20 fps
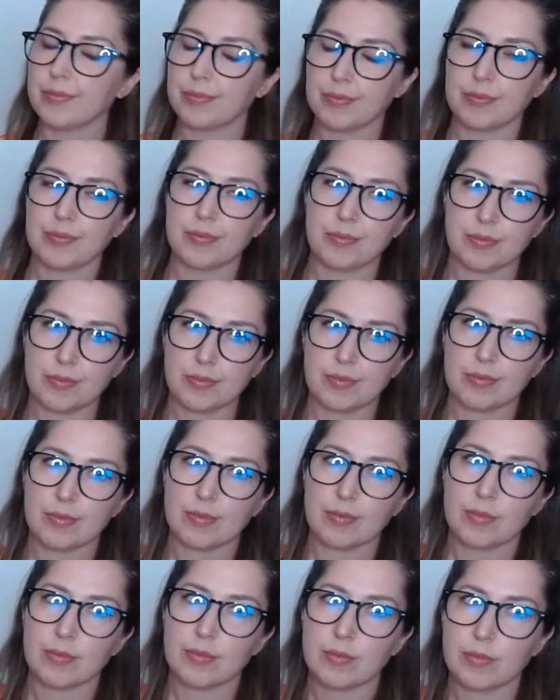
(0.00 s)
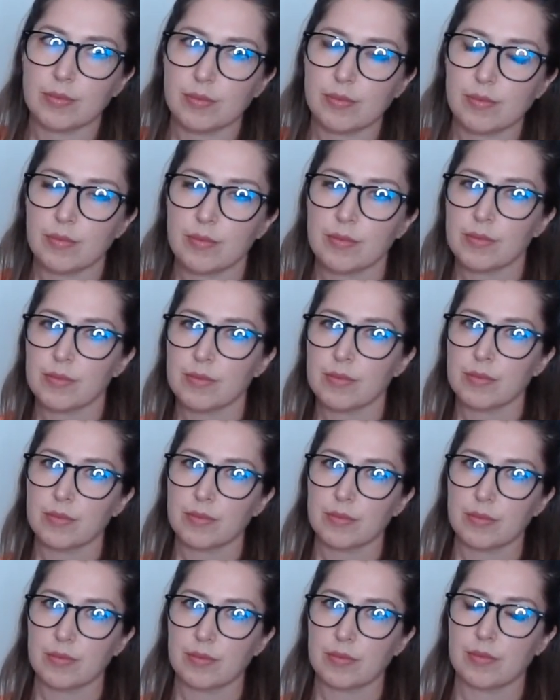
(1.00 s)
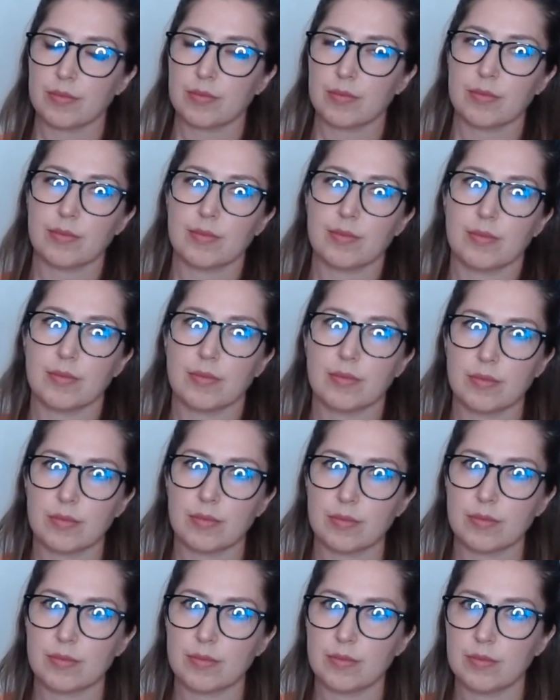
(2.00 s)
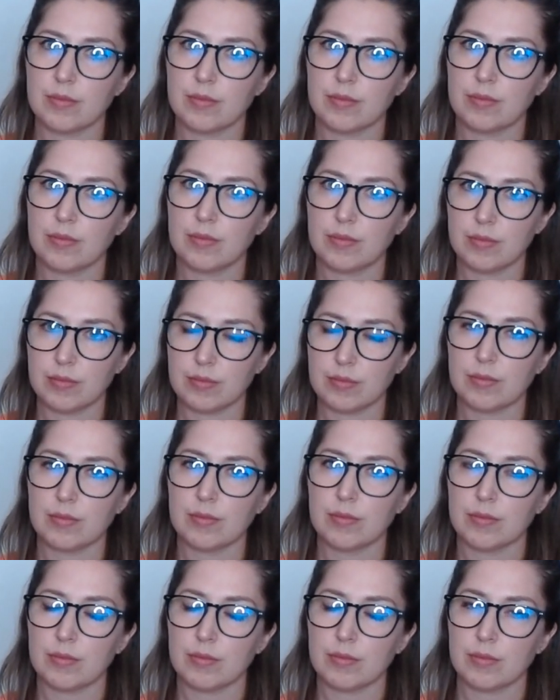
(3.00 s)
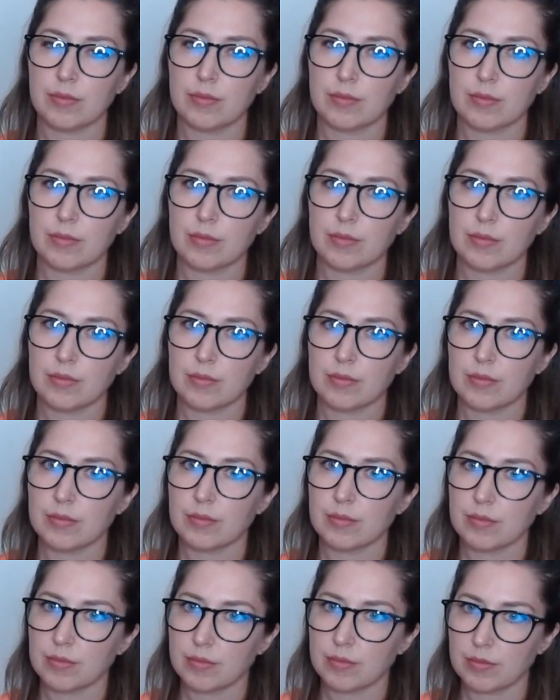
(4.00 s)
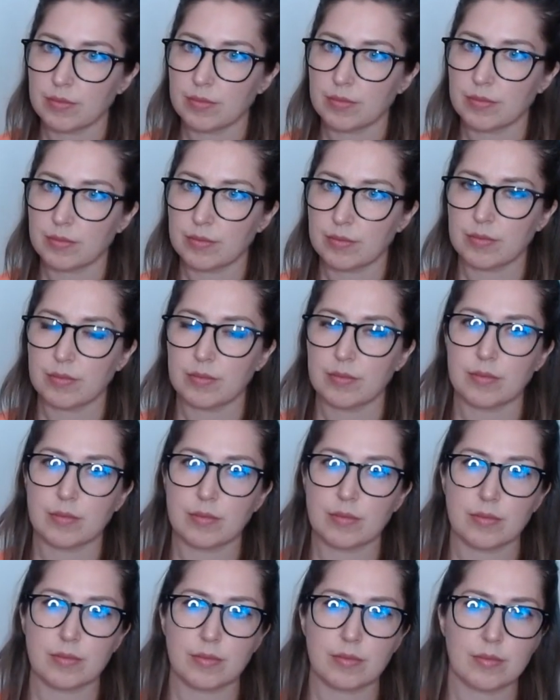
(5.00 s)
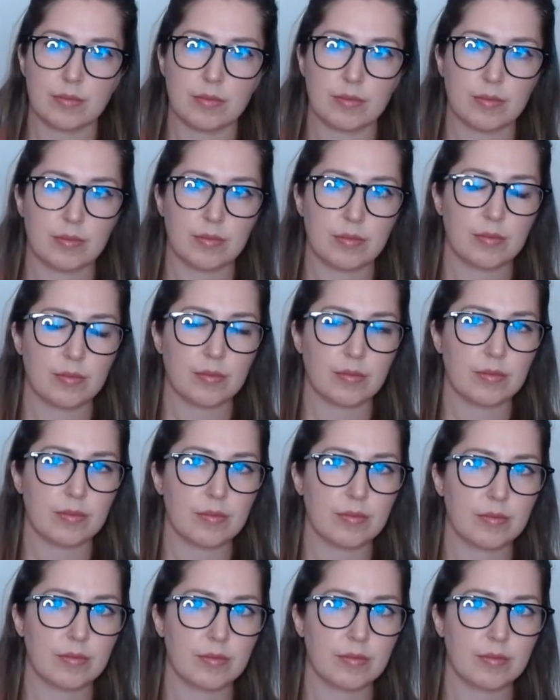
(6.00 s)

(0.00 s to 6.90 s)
This person isn't speaking.